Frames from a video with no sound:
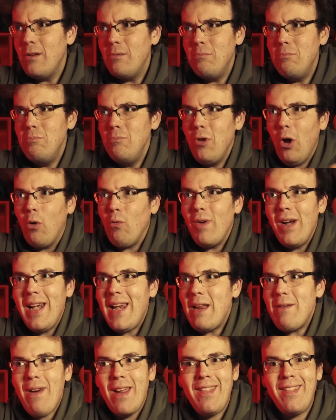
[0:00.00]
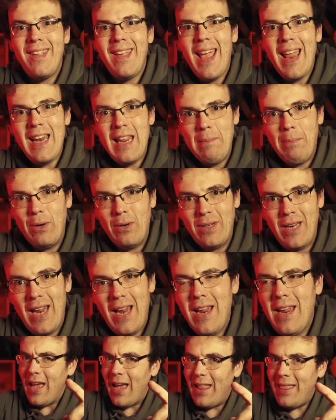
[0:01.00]
not really racing
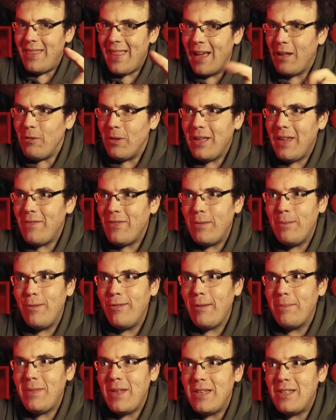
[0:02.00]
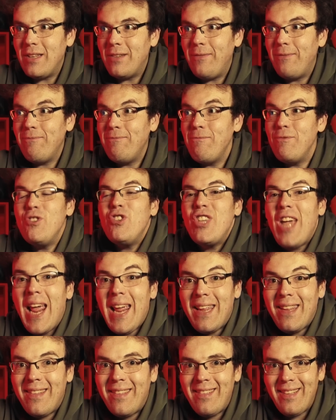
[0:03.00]
anybody, and that will give them something to
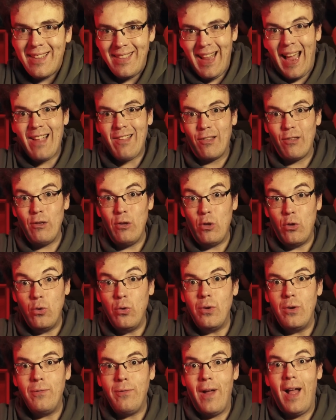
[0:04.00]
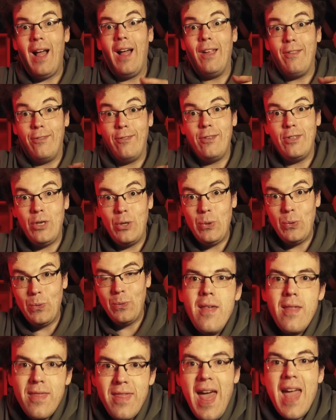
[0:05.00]
chase, and that's good for us too.
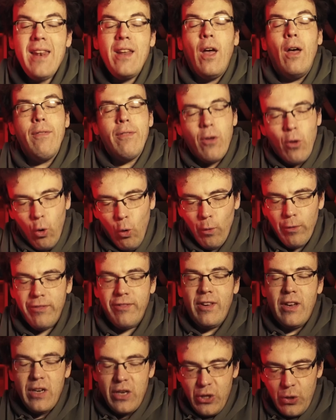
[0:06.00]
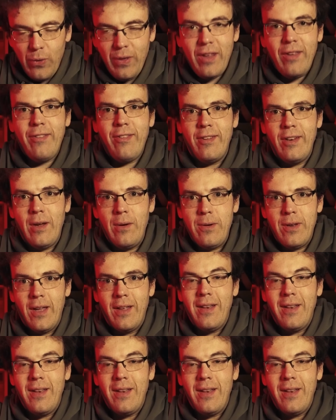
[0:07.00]
Then, of course, Yuki Tsunoda.